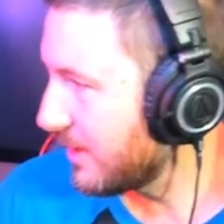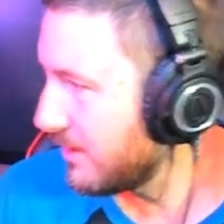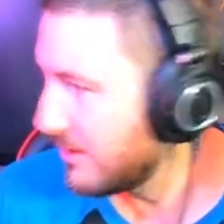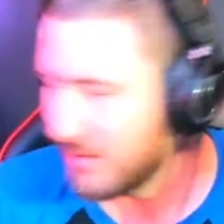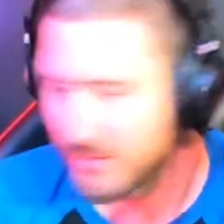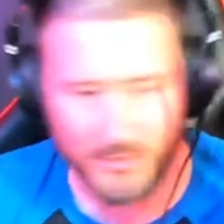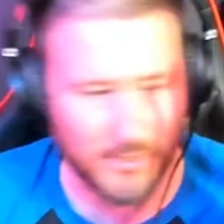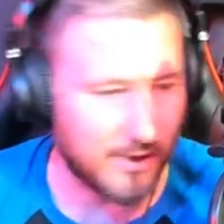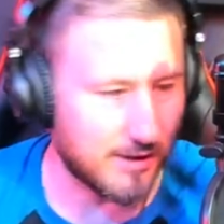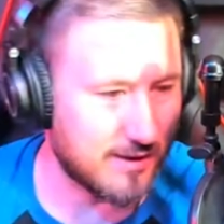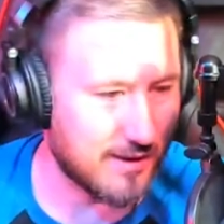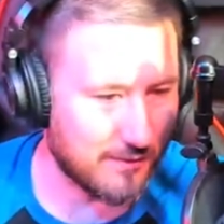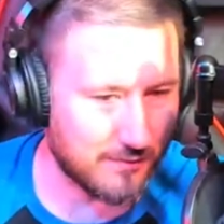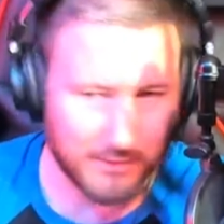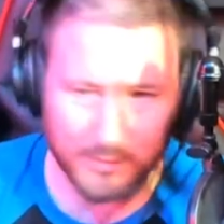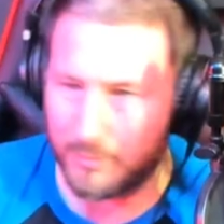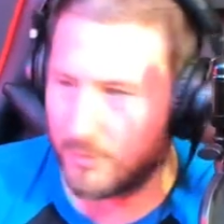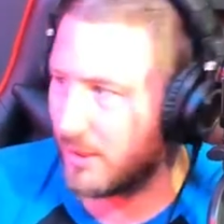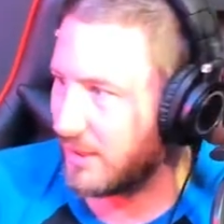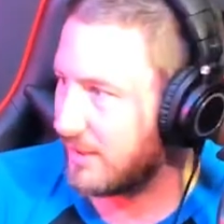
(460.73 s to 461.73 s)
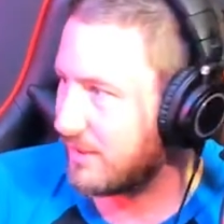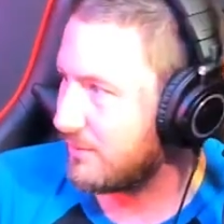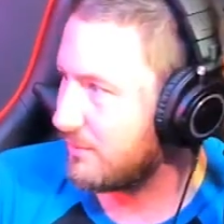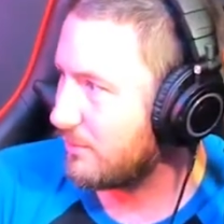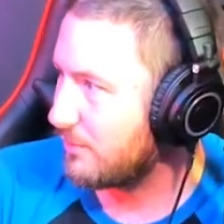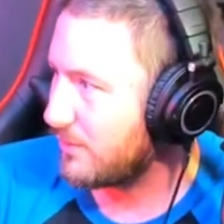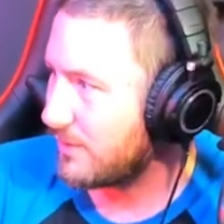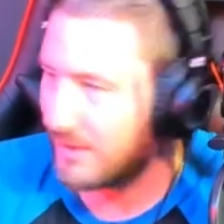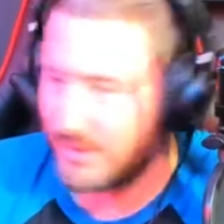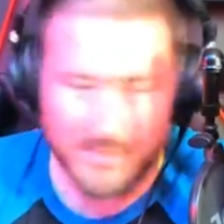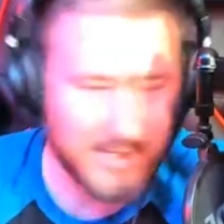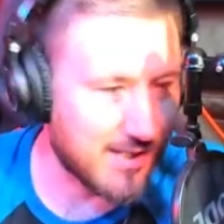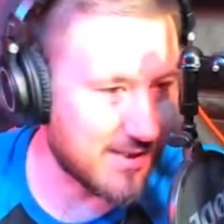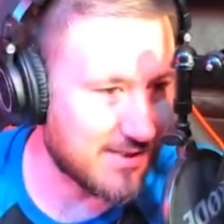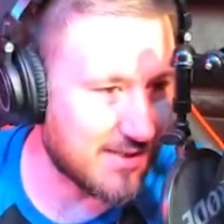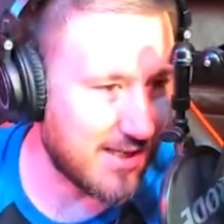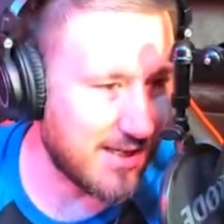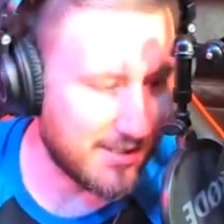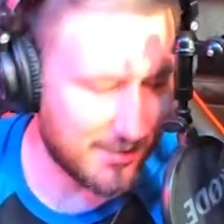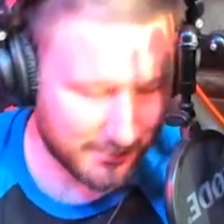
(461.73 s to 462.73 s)
So I definitely want to want to test
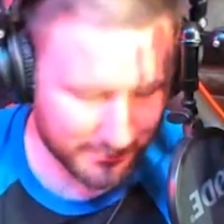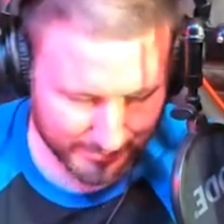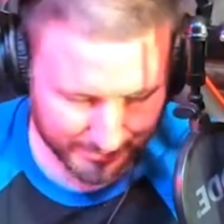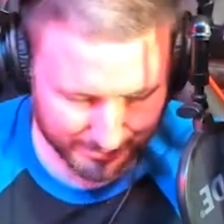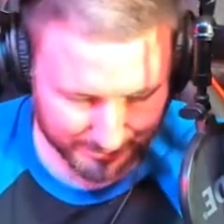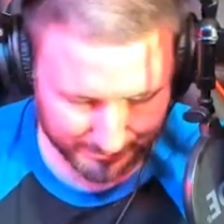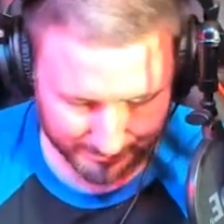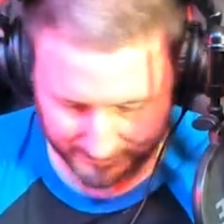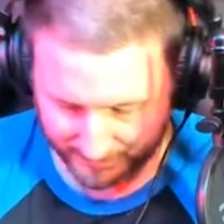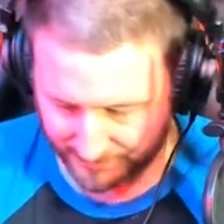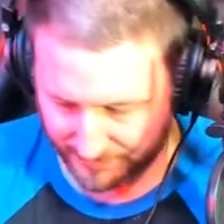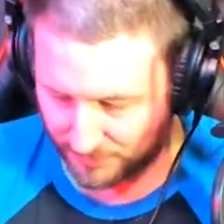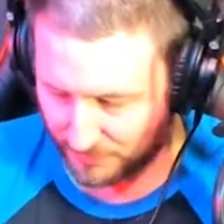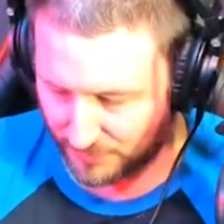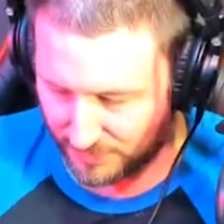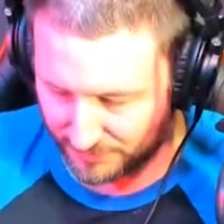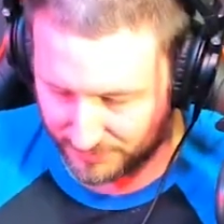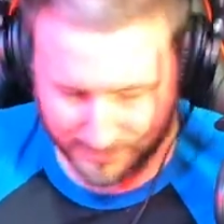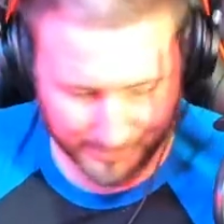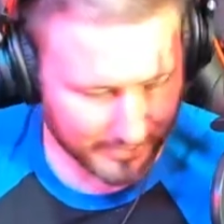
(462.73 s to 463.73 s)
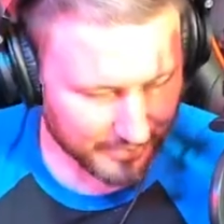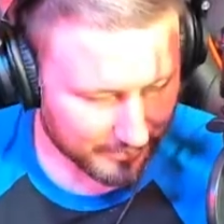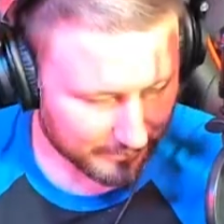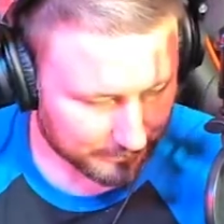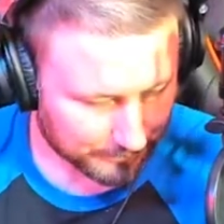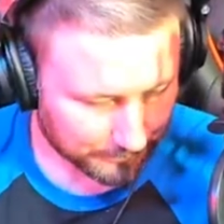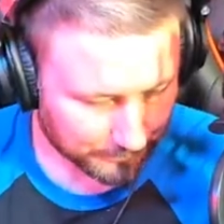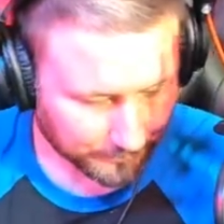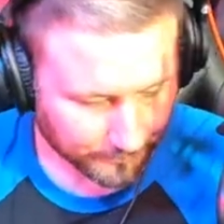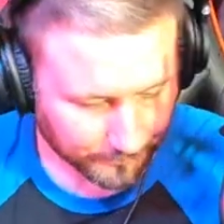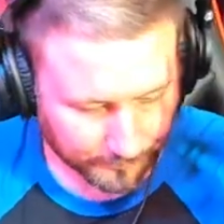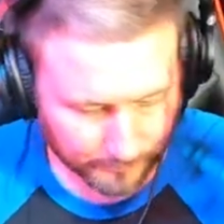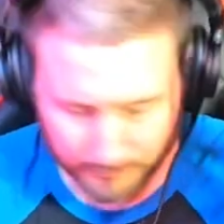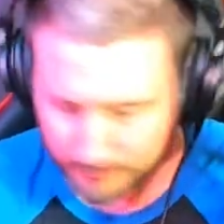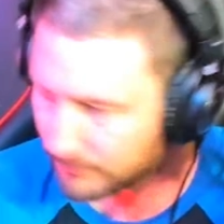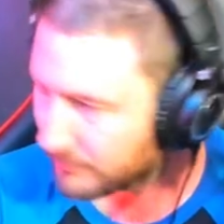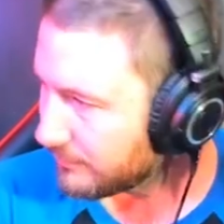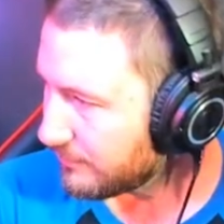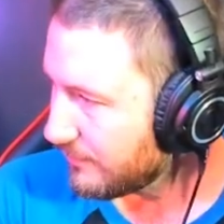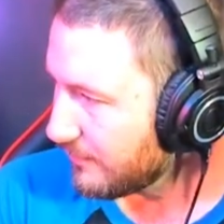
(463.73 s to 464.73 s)
that out as well tonight.
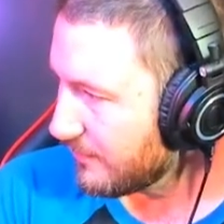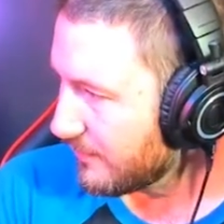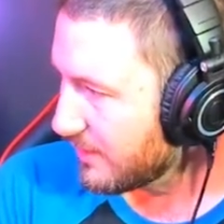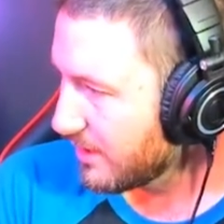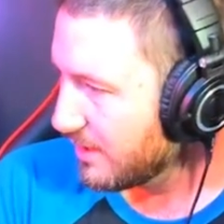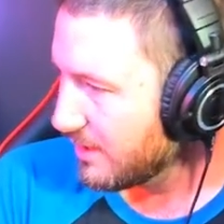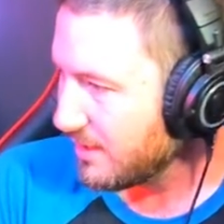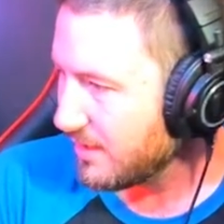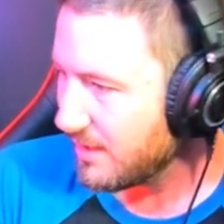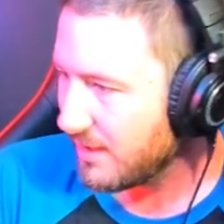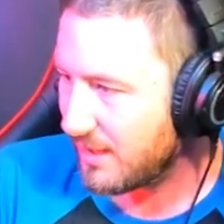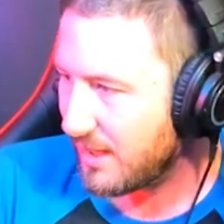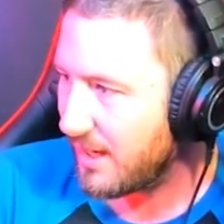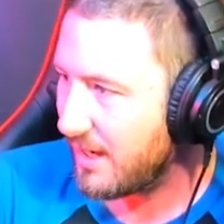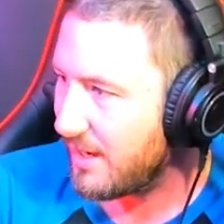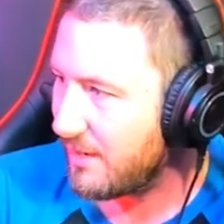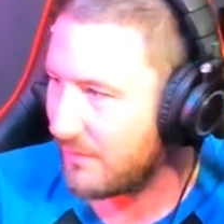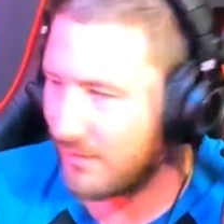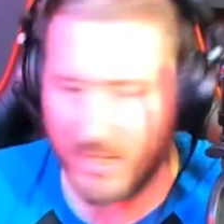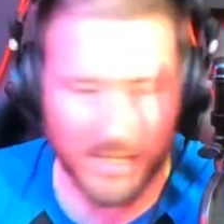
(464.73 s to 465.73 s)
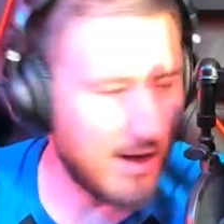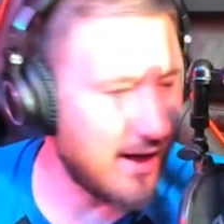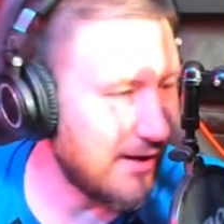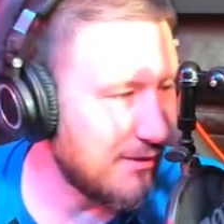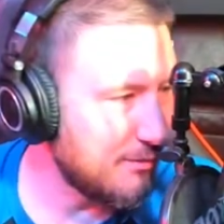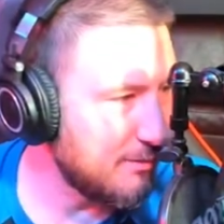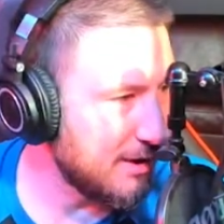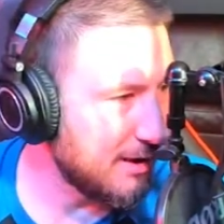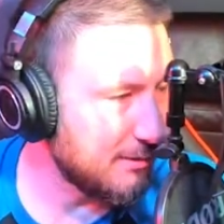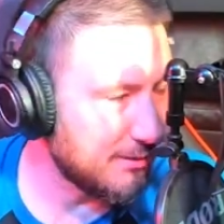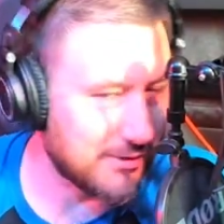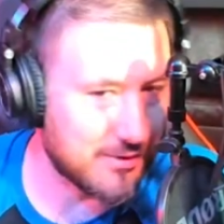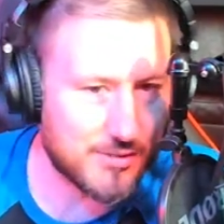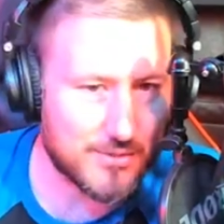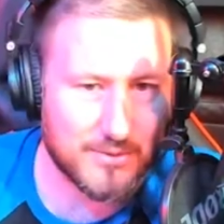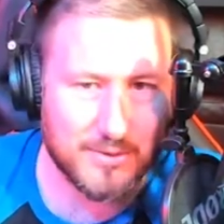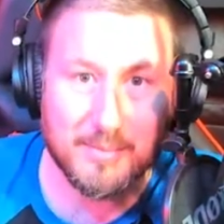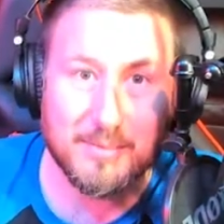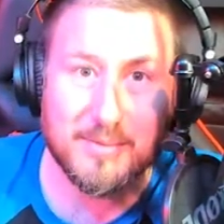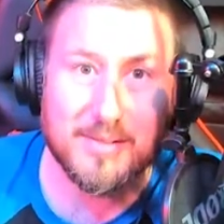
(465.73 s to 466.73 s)
I have I haven't been able to
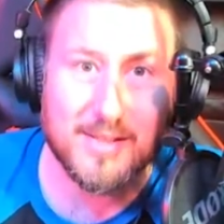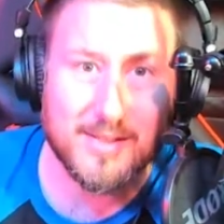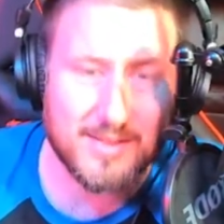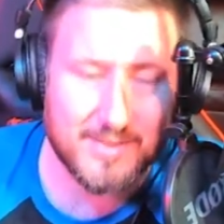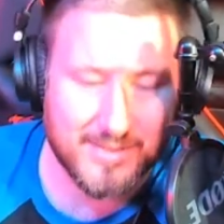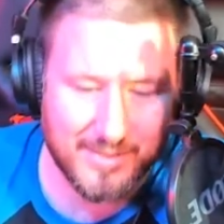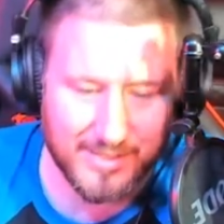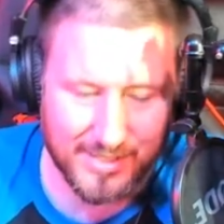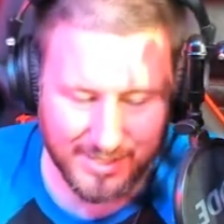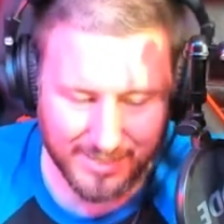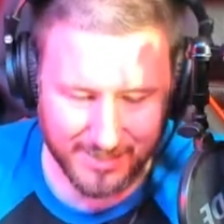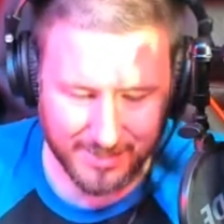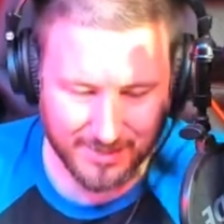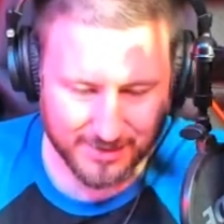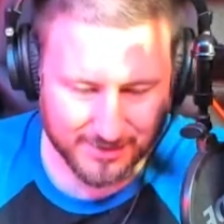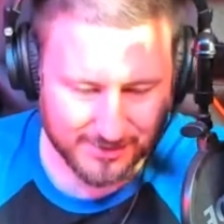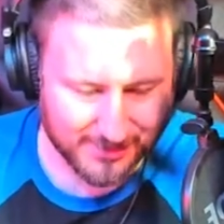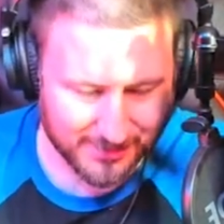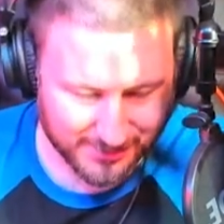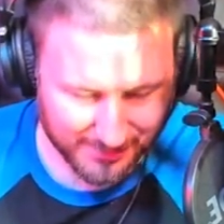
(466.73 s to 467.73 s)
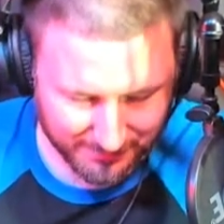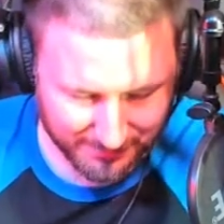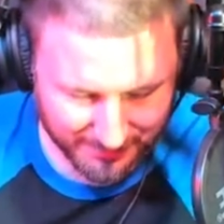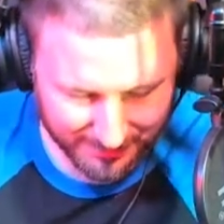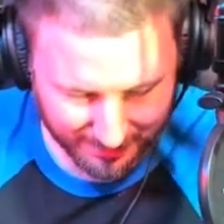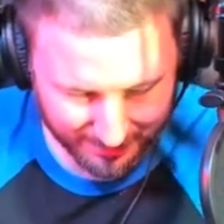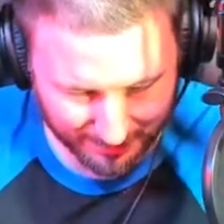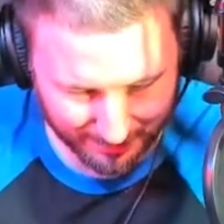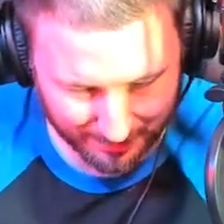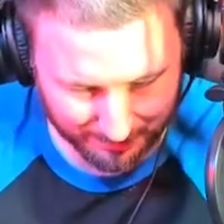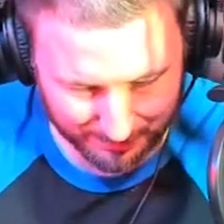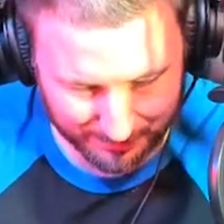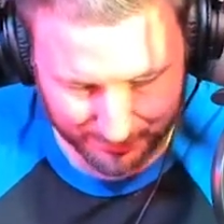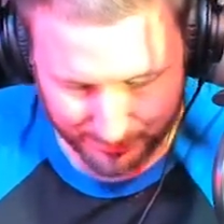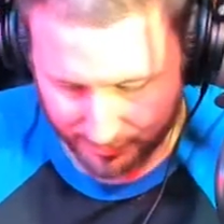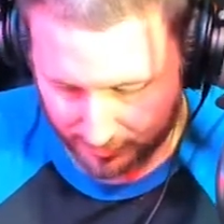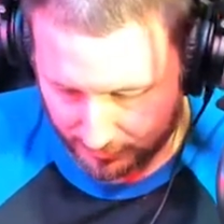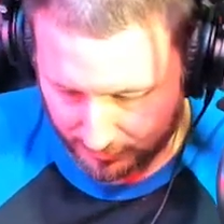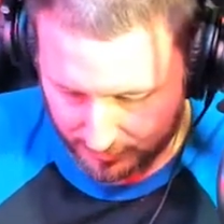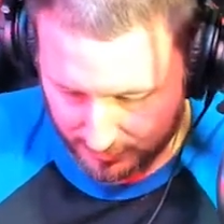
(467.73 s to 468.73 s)
stream since uh, since I've set it up,
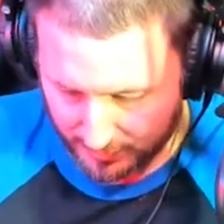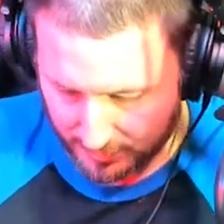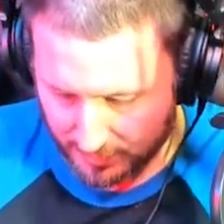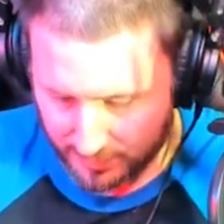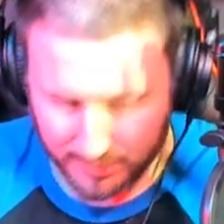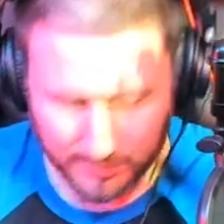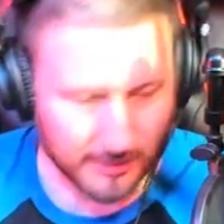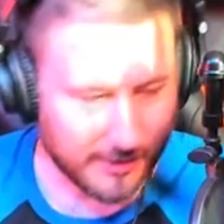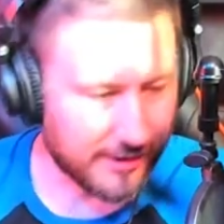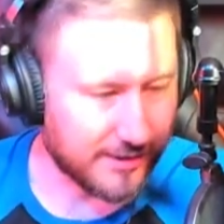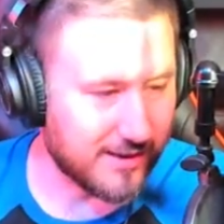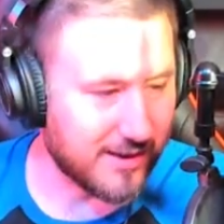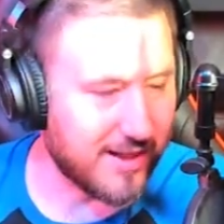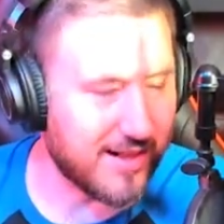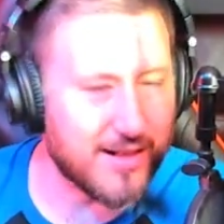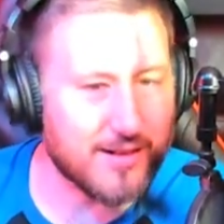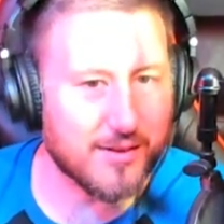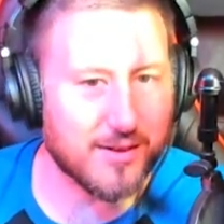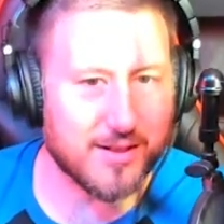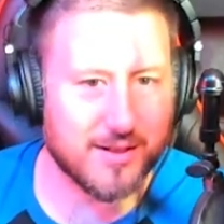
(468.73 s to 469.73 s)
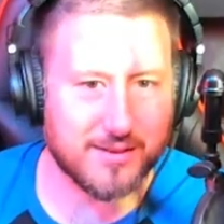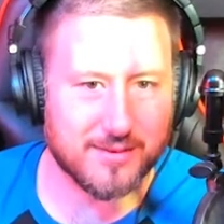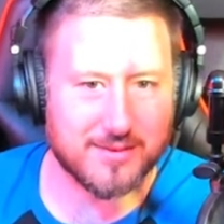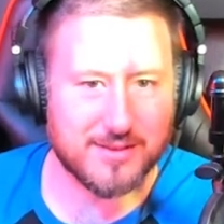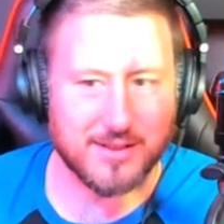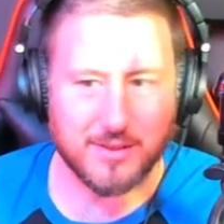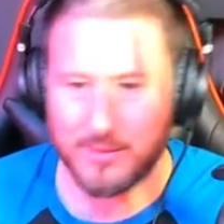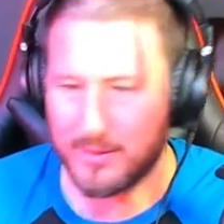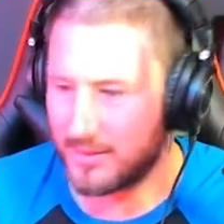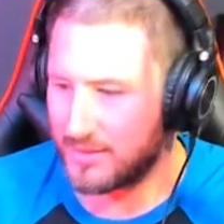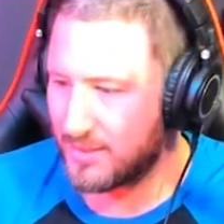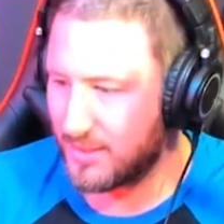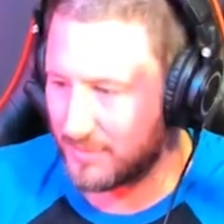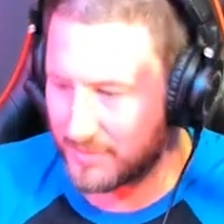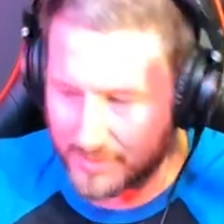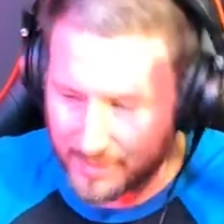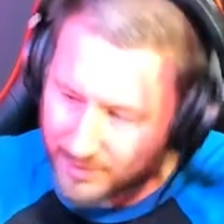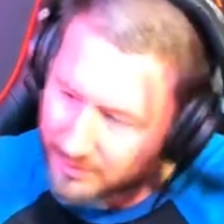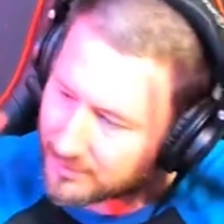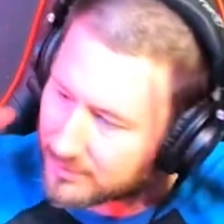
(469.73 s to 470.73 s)
so I'd like to hear it, see what it sounds
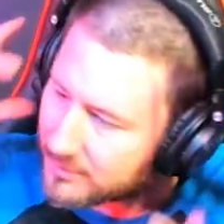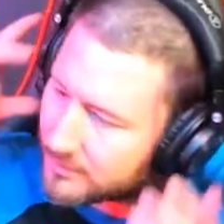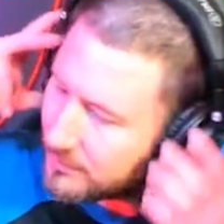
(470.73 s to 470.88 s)
like.